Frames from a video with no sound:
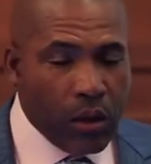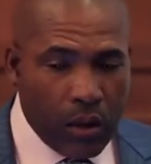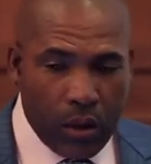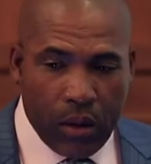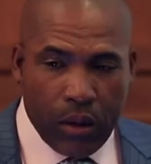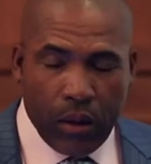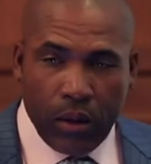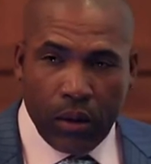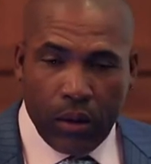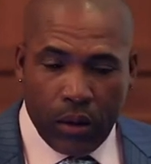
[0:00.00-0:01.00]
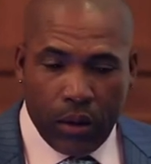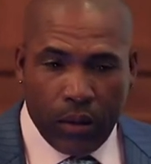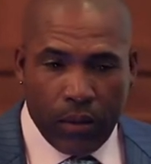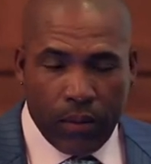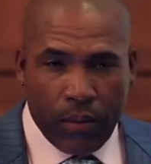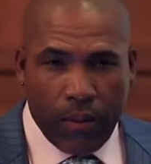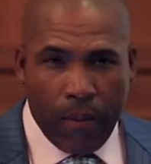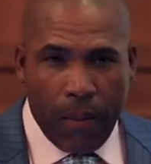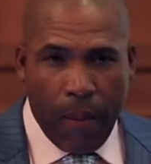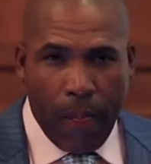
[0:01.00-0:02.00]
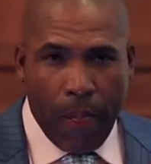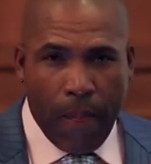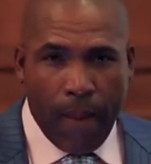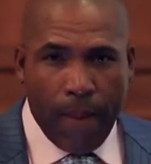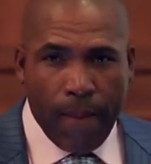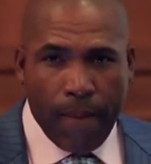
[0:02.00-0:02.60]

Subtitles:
Nothing is said.